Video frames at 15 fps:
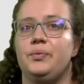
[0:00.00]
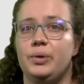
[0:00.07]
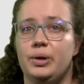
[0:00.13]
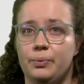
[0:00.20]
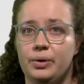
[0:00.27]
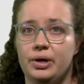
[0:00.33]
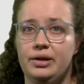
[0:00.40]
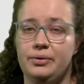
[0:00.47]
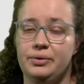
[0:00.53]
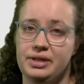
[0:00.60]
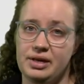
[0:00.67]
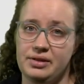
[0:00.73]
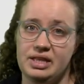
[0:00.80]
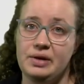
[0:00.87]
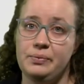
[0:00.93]
we're,
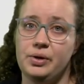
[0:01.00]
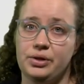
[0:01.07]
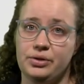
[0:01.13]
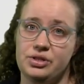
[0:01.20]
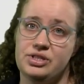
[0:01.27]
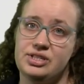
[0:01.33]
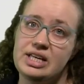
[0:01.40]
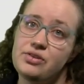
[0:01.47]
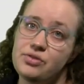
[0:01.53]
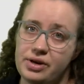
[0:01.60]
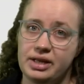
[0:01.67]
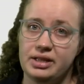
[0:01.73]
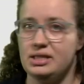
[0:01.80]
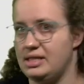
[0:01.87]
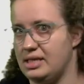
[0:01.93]
then we're
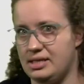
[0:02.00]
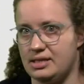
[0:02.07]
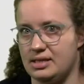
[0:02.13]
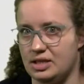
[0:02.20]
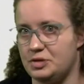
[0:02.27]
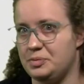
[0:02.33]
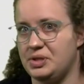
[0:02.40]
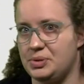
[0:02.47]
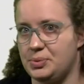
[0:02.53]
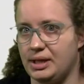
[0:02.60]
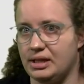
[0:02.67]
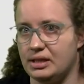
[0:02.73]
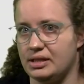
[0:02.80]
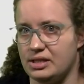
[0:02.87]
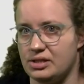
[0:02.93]
considering the distance
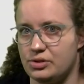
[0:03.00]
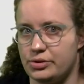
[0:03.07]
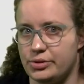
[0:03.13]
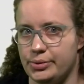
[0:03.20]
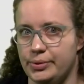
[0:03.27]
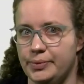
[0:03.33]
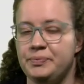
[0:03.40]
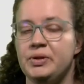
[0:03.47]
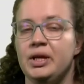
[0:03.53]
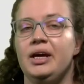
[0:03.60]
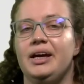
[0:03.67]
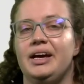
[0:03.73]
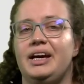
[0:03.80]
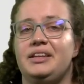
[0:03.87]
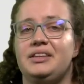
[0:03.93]
between these two.
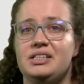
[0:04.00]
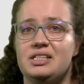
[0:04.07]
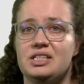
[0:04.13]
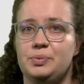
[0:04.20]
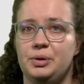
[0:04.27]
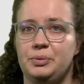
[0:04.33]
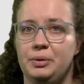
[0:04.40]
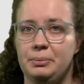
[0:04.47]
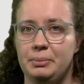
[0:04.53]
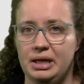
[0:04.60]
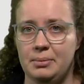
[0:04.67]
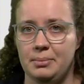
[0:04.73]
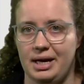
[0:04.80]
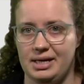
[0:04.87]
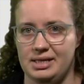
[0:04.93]
And this is what we're
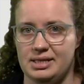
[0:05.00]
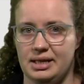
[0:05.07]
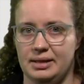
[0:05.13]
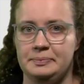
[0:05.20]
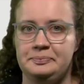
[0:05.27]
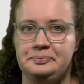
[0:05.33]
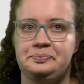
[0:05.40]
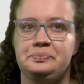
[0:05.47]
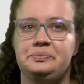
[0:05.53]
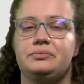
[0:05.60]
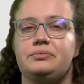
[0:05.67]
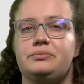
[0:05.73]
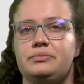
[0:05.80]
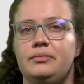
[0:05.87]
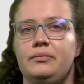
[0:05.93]
minimizing.
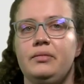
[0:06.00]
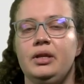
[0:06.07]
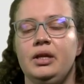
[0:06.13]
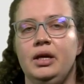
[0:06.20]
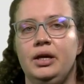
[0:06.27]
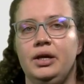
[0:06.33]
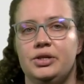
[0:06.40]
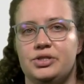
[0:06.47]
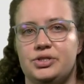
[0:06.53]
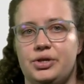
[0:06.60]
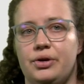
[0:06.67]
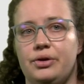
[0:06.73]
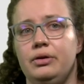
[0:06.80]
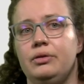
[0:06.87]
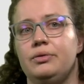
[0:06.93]

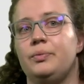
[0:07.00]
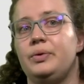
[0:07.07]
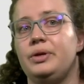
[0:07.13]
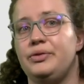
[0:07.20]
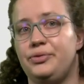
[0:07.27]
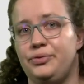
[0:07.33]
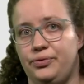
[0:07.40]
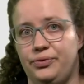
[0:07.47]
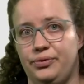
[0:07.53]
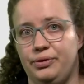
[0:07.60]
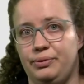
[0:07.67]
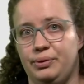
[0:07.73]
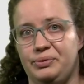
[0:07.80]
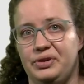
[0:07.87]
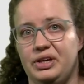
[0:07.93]
So if
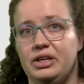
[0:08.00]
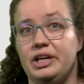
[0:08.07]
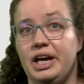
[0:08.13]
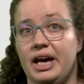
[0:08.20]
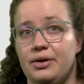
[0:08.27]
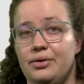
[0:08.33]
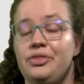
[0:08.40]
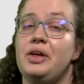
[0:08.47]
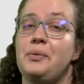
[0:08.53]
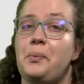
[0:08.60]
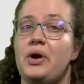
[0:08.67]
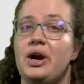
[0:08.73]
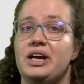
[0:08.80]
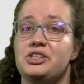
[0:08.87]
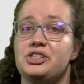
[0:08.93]
we figured out that we're
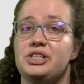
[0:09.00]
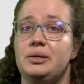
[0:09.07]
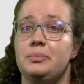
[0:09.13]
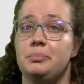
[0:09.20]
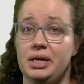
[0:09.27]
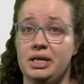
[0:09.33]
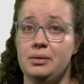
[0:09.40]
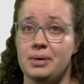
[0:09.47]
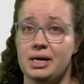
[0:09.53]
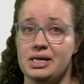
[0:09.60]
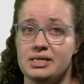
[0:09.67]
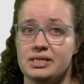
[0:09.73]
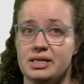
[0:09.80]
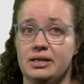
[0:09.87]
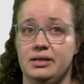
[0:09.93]
actually
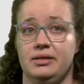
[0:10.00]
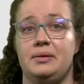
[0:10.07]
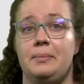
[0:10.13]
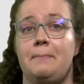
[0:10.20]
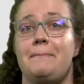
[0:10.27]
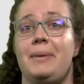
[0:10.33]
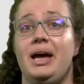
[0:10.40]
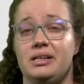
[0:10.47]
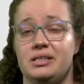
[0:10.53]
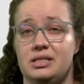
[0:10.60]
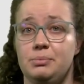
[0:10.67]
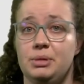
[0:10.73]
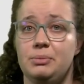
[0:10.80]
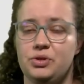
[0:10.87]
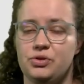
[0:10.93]
minimizing the
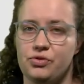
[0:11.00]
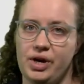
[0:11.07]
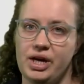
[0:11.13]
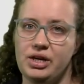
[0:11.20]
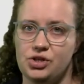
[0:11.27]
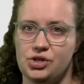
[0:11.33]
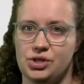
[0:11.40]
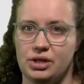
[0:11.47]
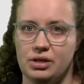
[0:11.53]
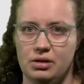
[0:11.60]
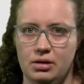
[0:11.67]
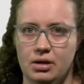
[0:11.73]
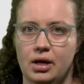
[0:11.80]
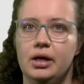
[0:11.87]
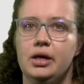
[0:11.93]
maximum duration
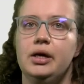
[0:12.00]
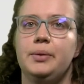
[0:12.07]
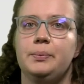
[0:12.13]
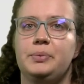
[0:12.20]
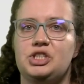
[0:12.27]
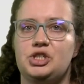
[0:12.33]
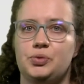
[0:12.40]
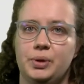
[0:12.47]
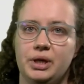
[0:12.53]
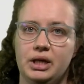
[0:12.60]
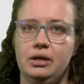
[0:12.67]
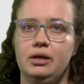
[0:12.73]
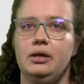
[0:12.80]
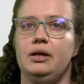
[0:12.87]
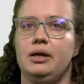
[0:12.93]
between
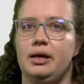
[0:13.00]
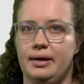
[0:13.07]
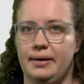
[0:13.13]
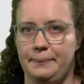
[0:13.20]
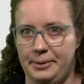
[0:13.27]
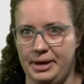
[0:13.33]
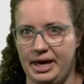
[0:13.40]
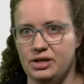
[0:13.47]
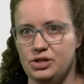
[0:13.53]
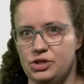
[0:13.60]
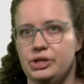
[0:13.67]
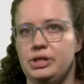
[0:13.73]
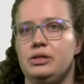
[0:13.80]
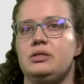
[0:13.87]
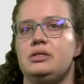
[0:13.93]
a
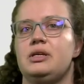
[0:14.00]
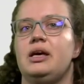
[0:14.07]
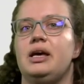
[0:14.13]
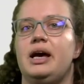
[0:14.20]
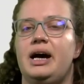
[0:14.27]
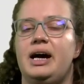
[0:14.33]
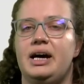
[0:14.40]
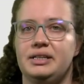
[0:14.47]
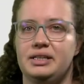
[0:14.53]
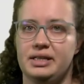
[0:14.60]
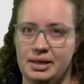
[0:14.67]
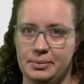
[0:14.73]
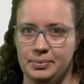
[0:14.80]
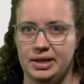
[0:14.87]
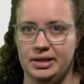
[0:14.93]
patient and an
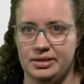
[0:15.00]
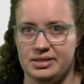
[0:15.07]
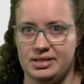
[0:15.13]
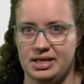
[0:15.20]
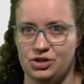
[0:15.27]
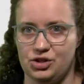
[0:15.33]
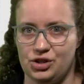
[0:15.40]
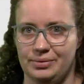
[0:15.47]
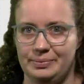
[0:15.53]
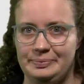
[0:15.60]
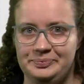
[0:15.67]
ambulance station.